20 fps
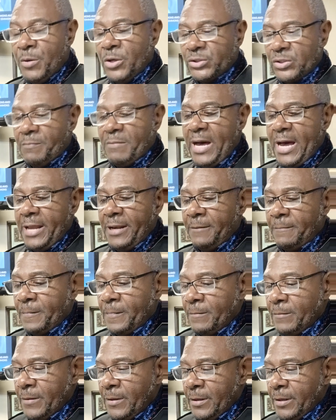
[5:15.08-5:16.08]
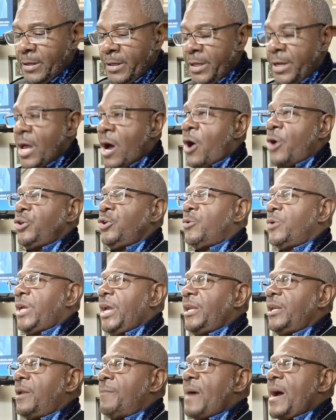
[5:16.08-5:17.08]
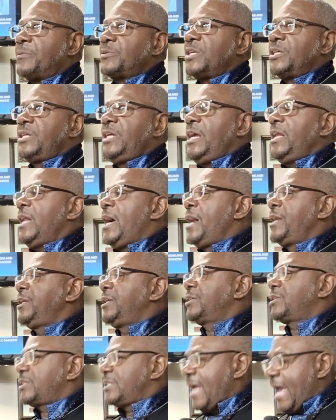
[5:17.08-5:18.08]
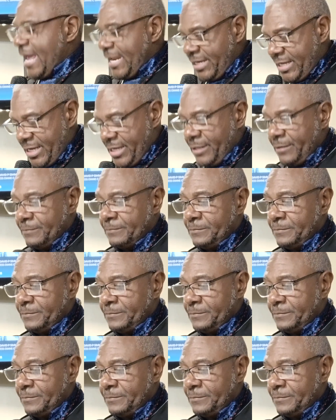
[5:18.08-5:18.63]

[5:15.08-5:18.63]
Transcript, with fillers: Come on, somebody. Amen. Now you'll get in the Bible Say, get, understanding.